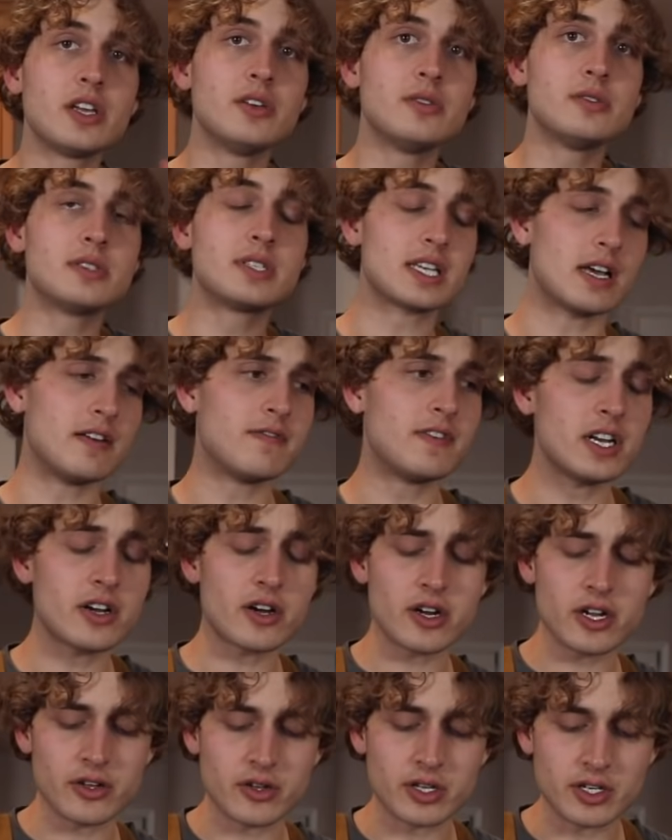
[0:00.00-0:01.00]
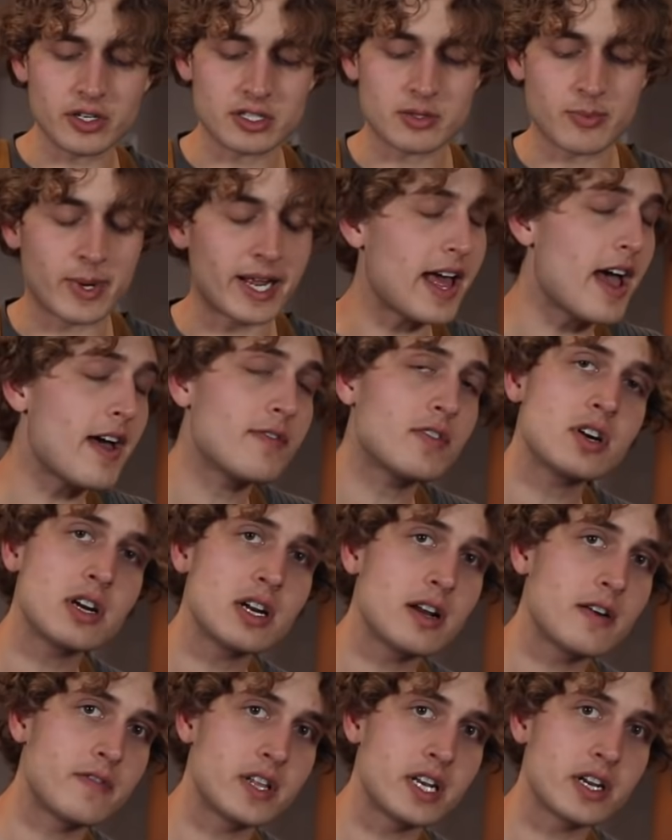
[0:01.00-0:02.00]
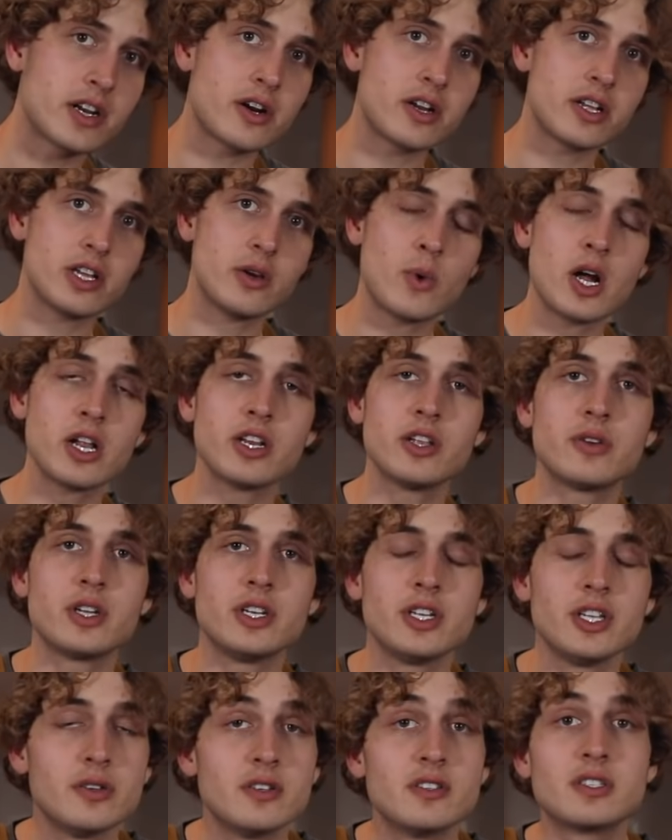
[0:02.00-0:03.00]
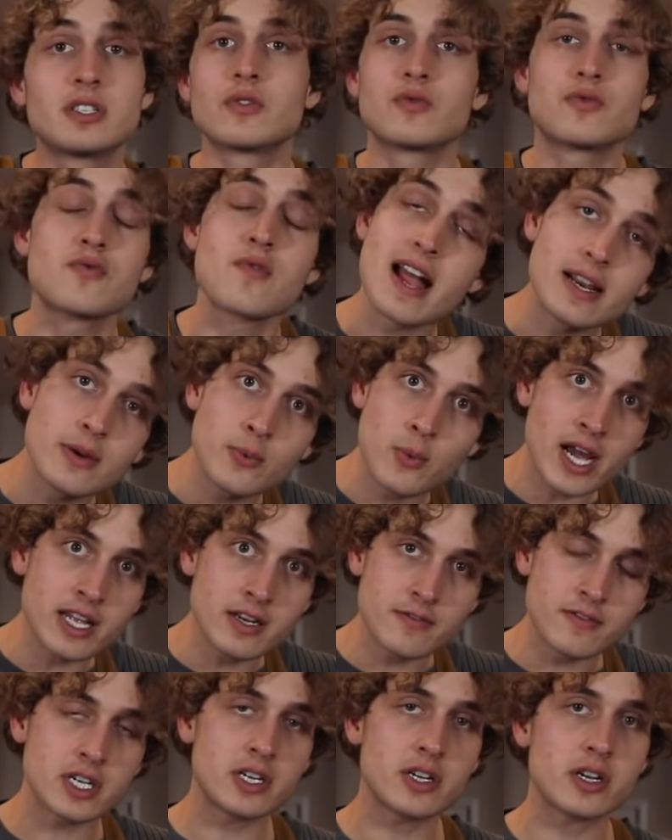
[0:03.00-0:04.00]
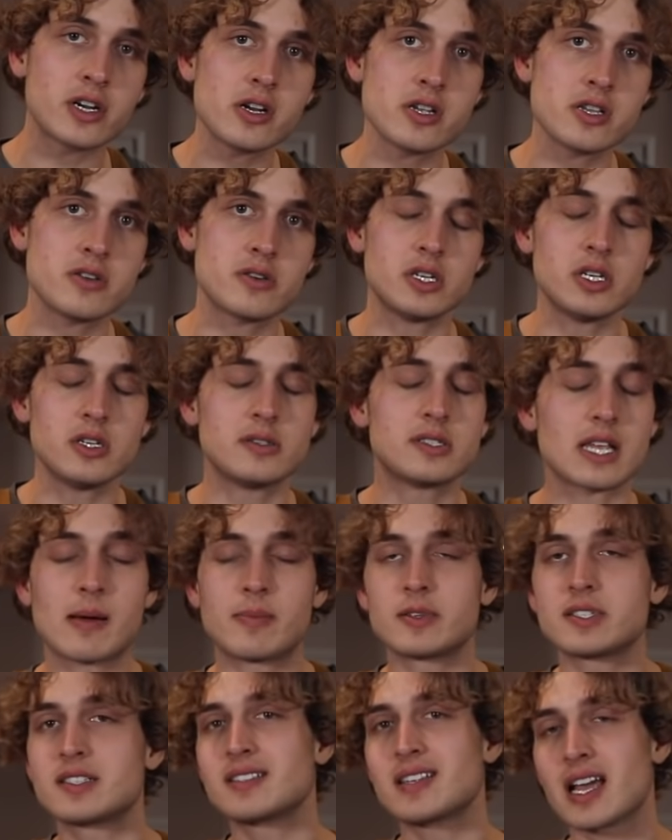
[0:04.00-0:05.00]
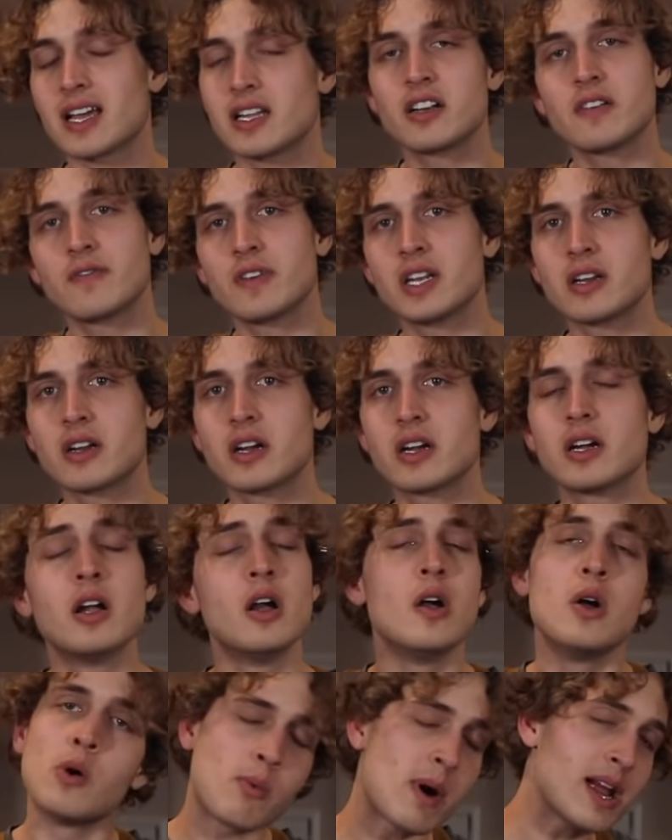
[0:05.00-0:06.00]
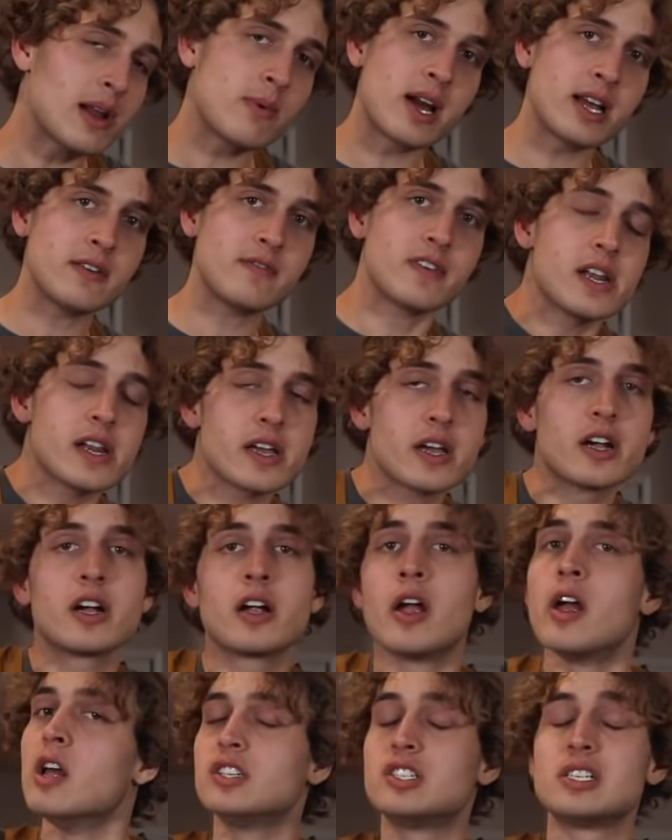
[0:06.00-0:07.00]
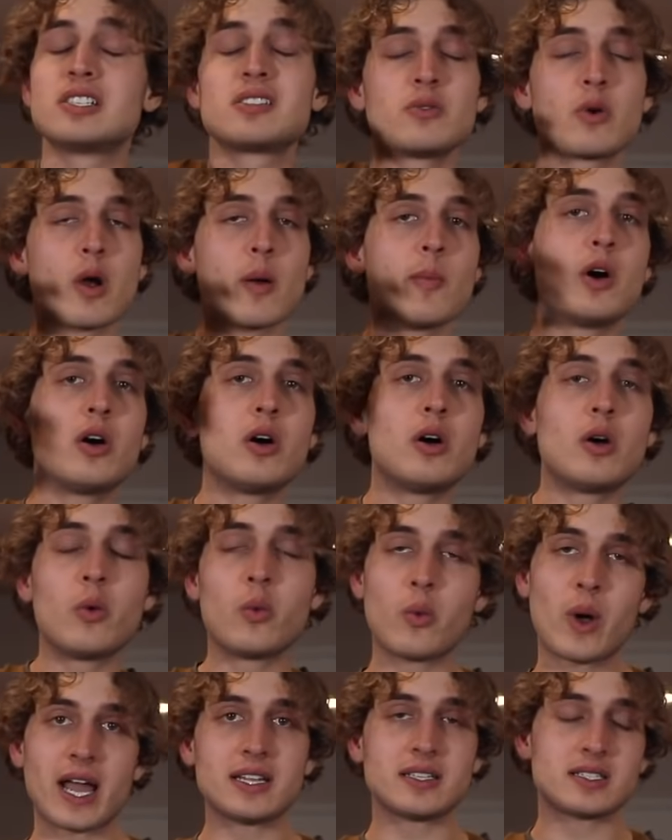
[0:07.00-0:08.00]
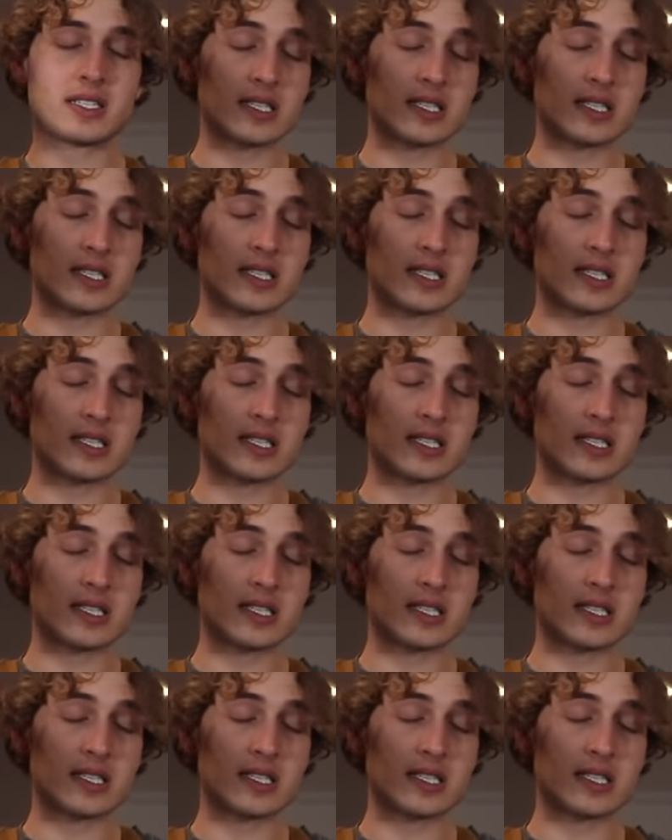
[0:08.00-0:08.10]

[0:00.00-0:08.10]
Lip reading: use a vinegar. You can use whatever vinegar you want. You can use red wine vinegar. You can use apple cider vinegar, white wine vinegar, just normal white